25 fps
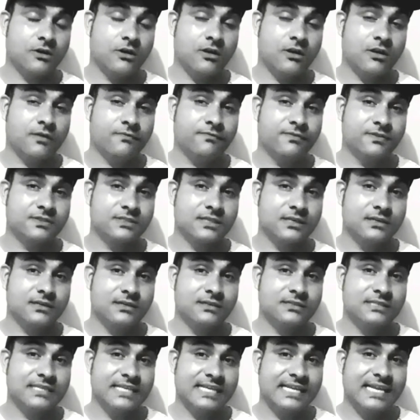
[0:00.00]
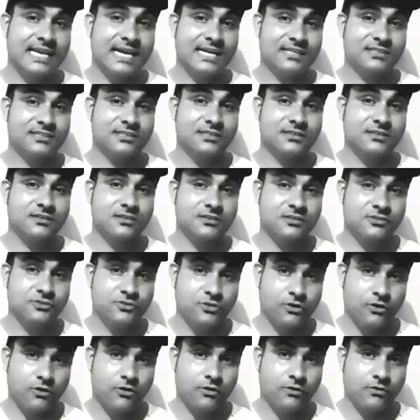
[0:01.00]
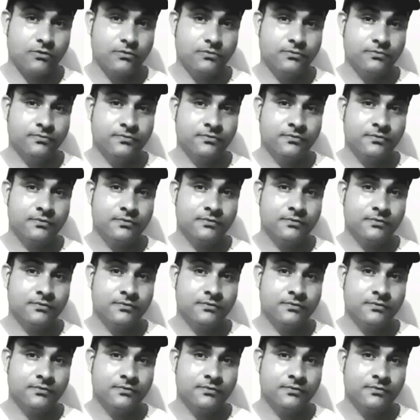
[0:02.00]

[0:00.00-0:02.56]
All of a sudden she catches a dove